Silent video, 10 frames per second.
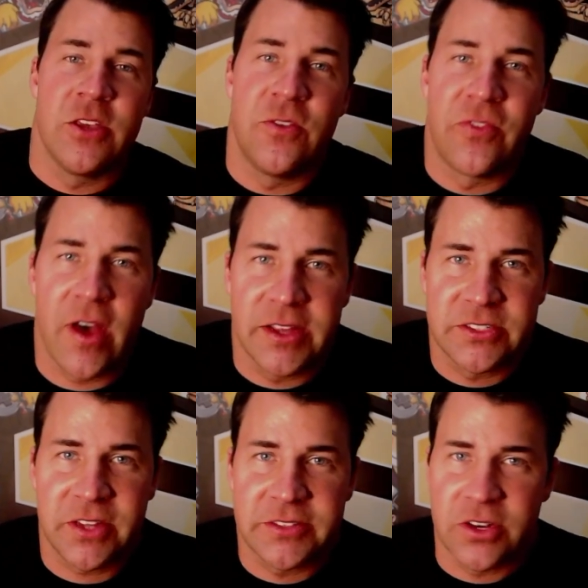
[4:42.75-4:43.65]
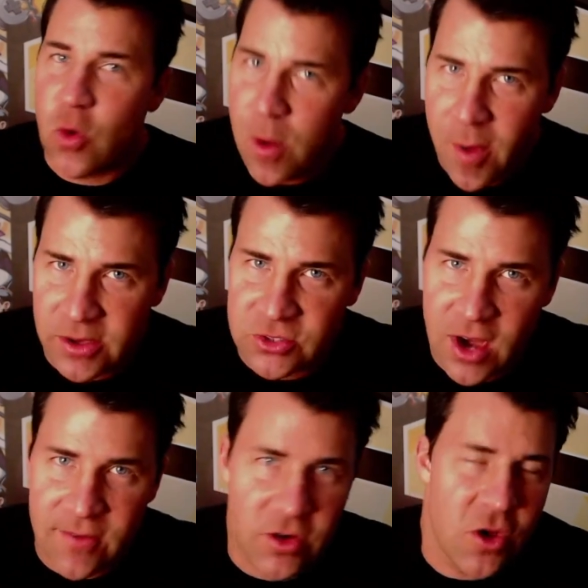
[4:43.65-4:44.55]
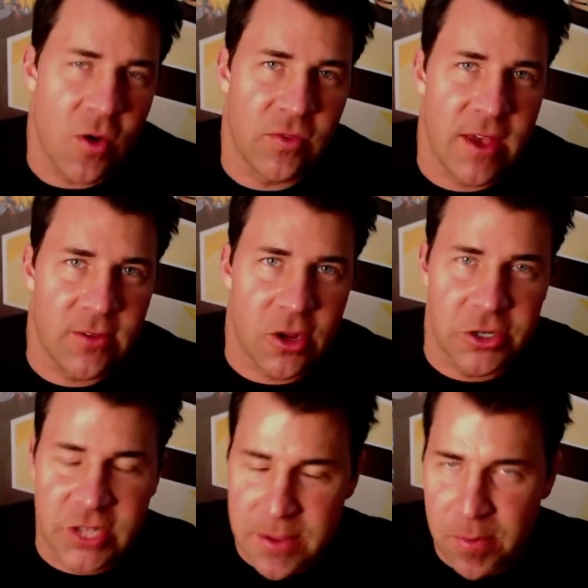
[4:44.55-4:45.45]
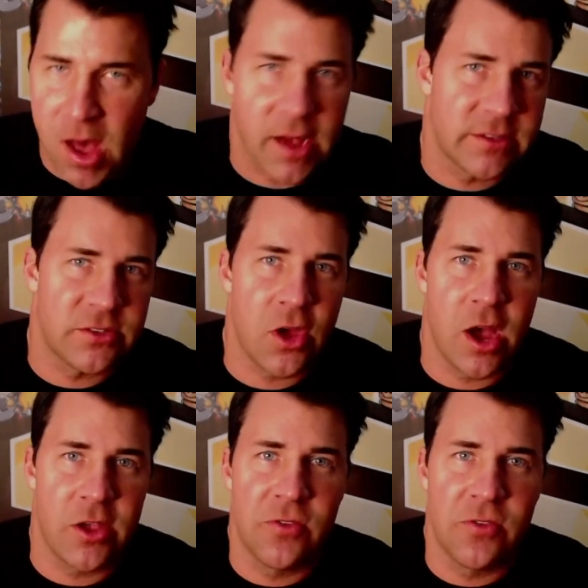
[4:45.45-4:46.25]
You've selected a Coinbox driver. You hopefully have a large hitbox.